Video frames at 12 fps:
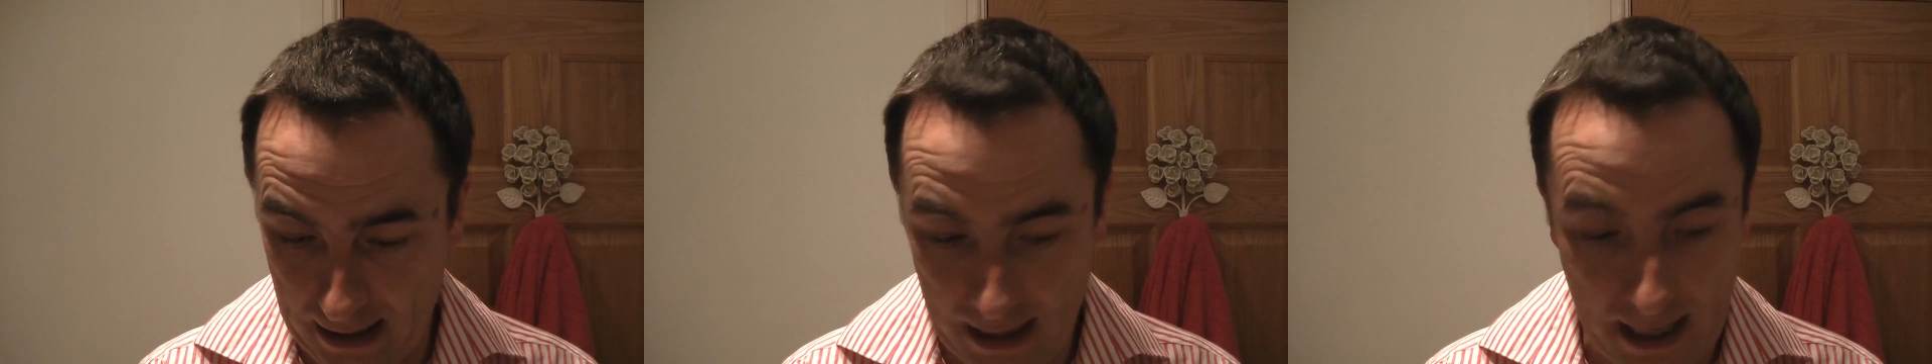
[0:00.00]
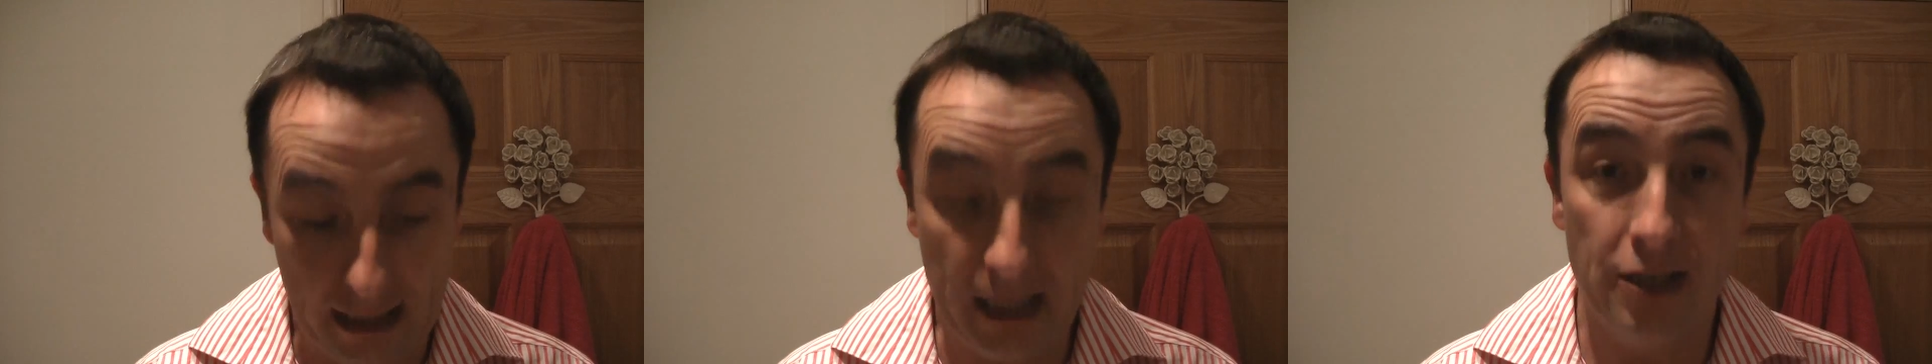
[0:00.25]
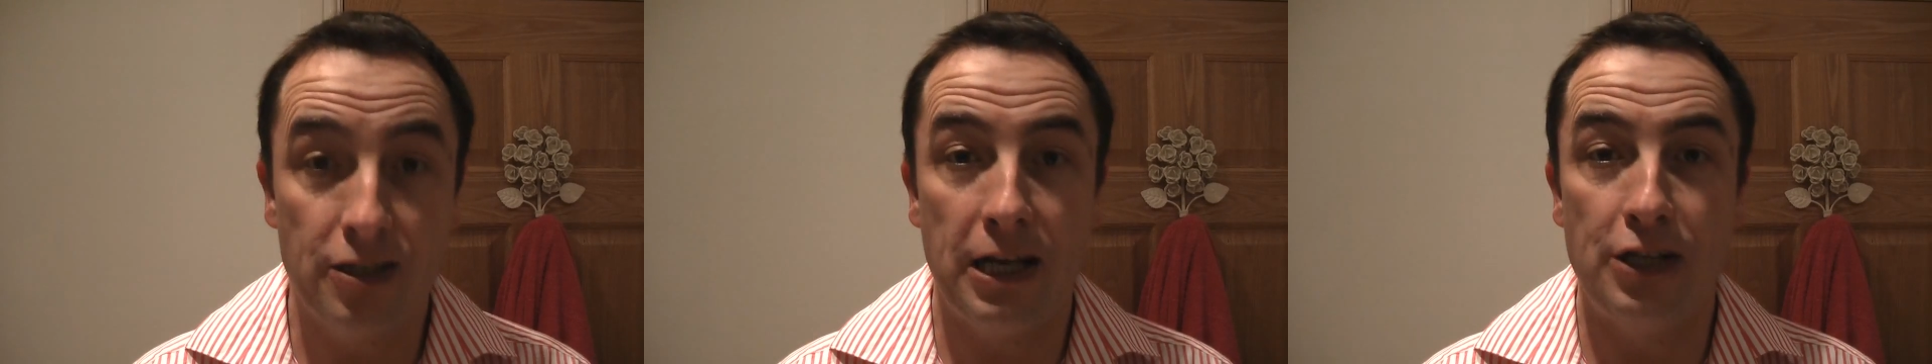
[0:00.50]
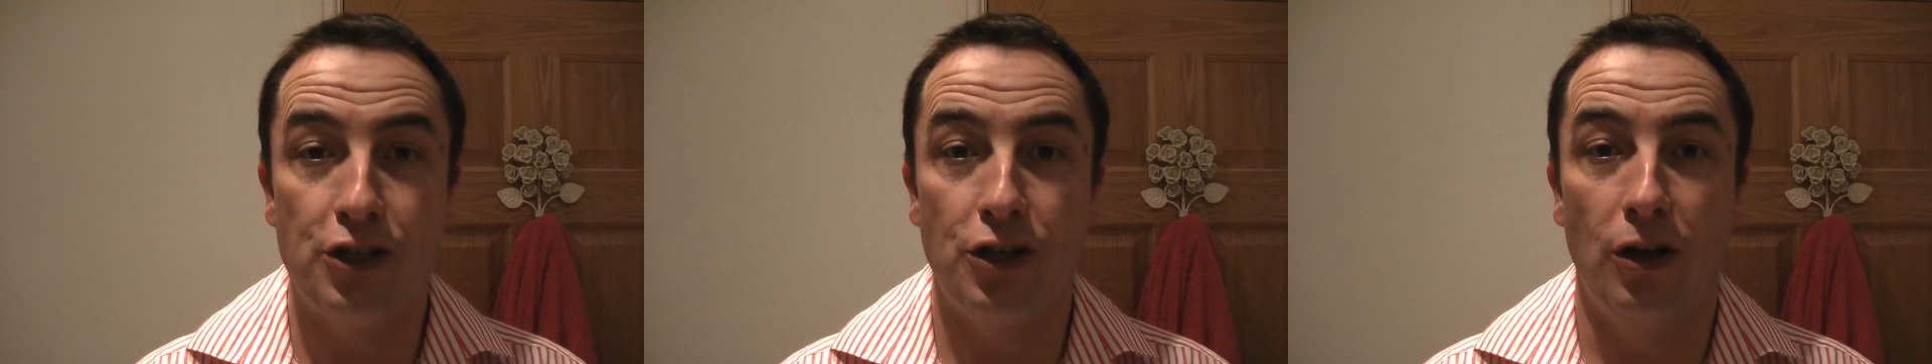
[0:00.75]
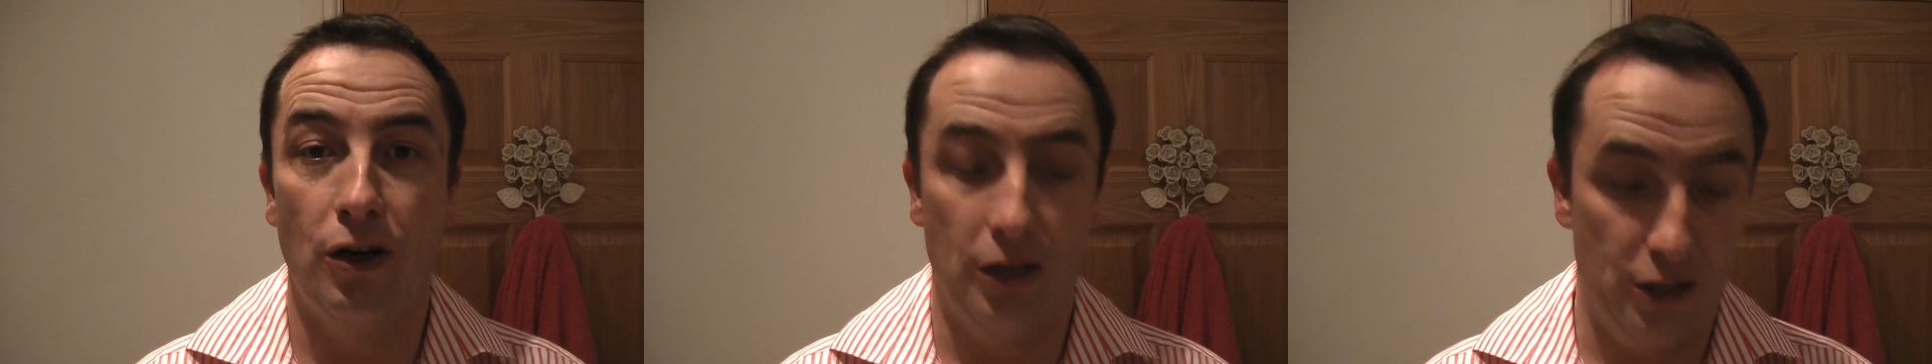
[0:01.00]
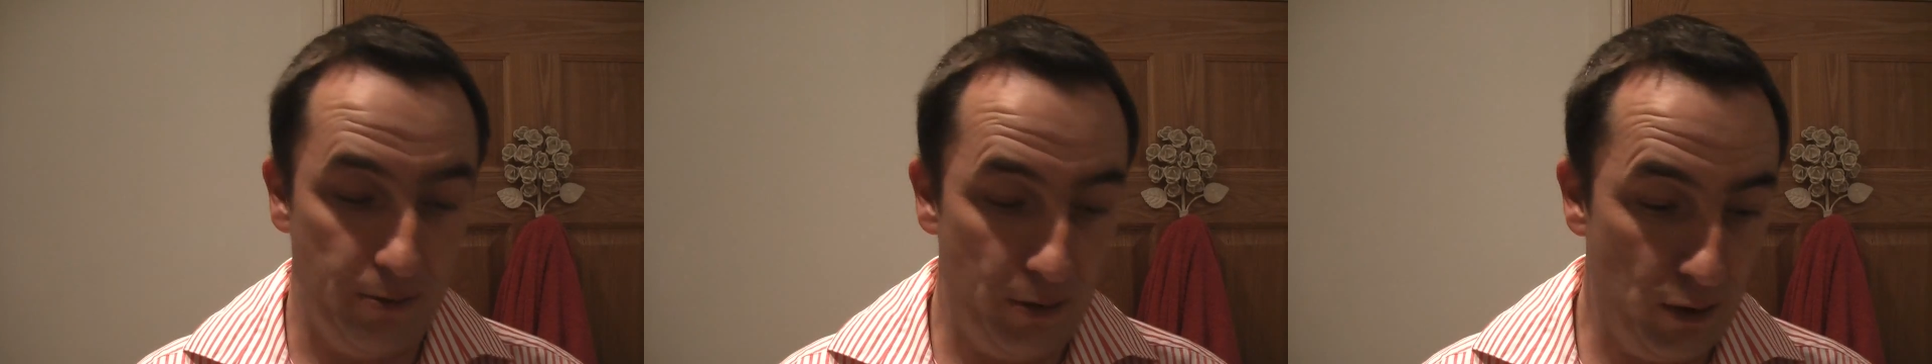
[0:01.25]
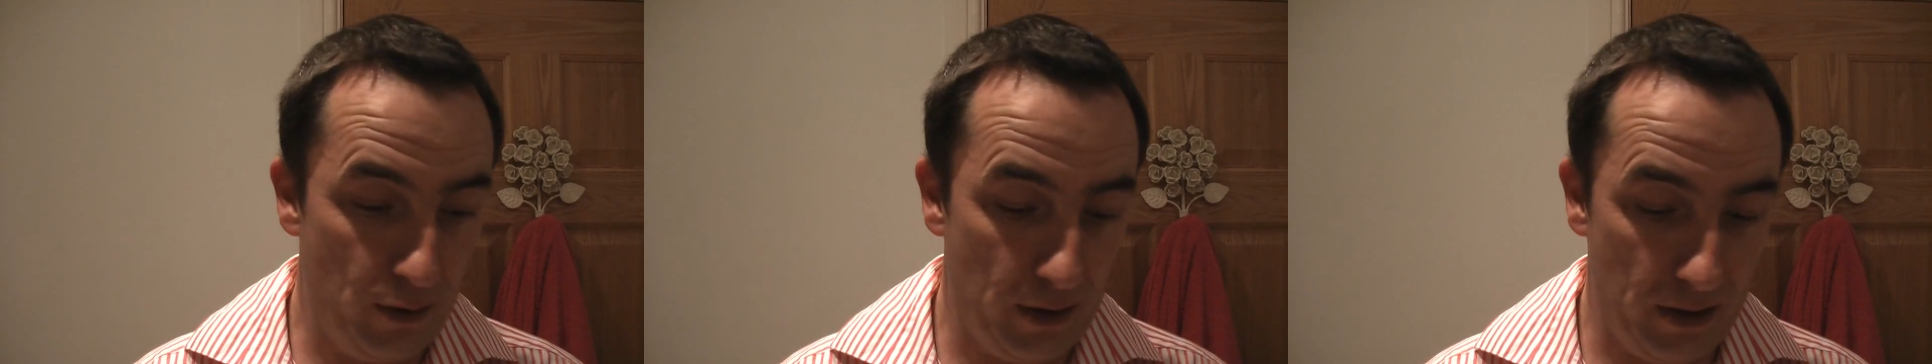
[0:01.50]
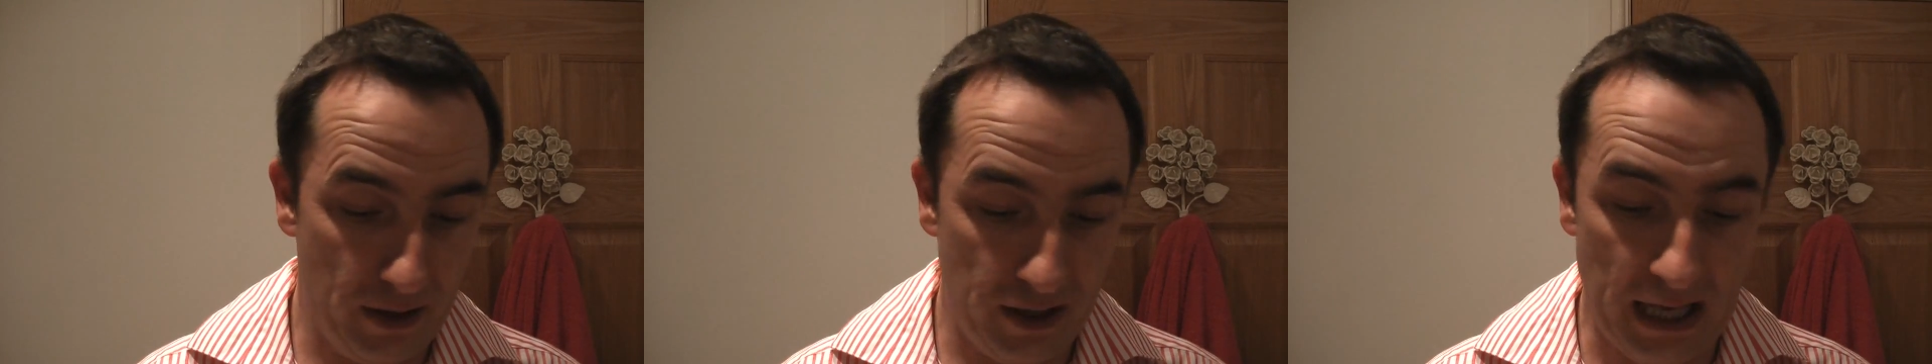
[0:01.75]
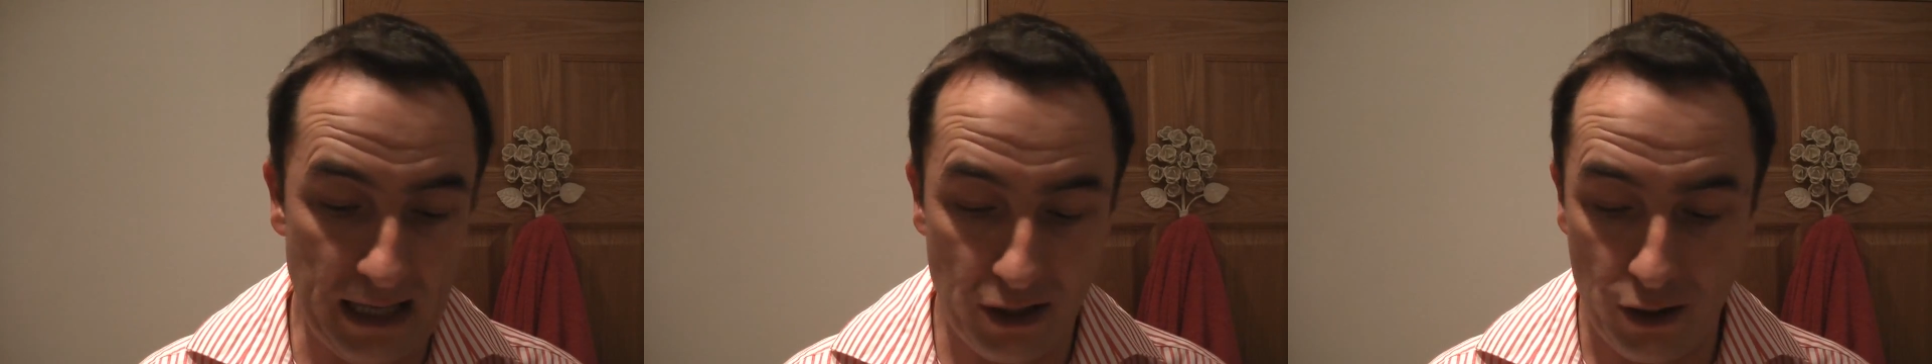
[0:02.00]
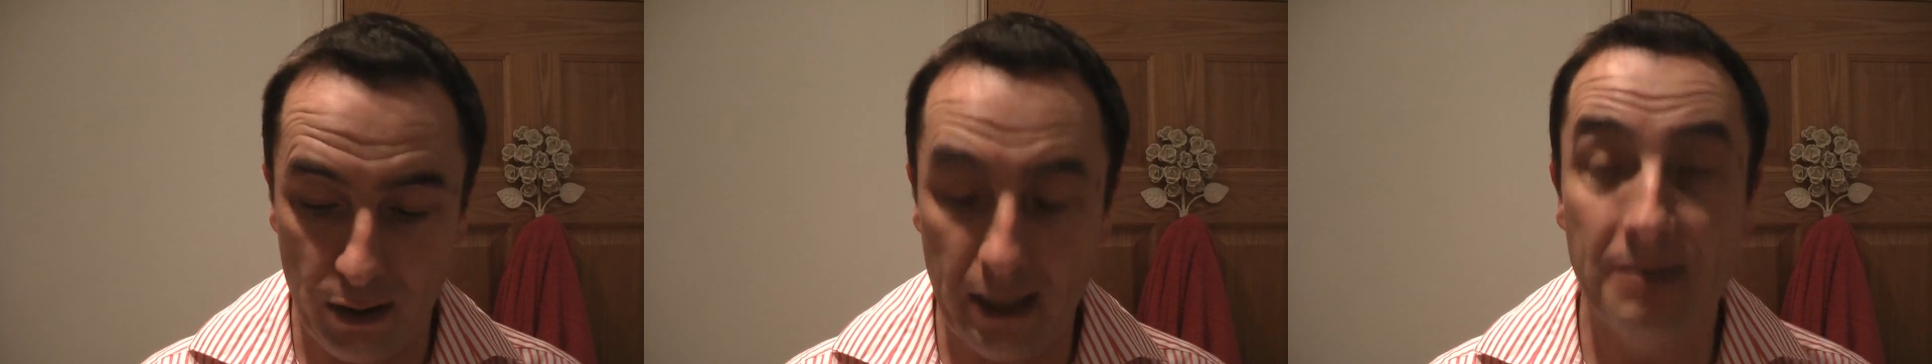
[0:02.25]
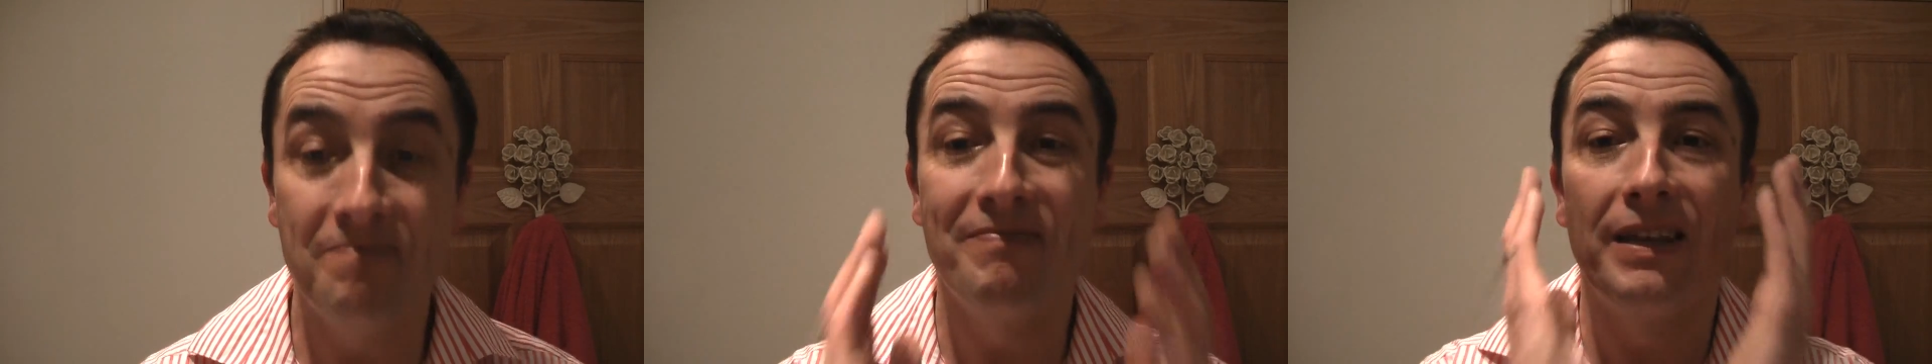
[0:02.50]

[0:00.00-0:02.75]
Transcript: any essential oil, I suppose, with a scent to it.